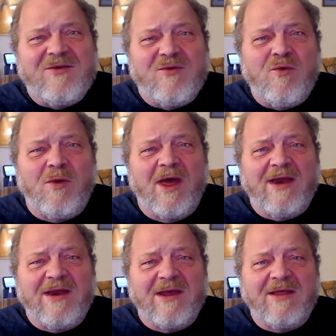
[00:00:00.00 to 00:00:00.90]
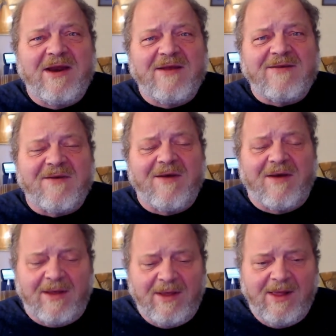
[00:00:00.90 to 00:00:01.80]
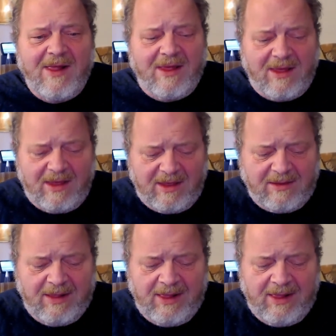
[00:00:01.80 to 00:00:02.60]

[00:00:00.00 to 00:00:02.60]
cool idea that I saw uh,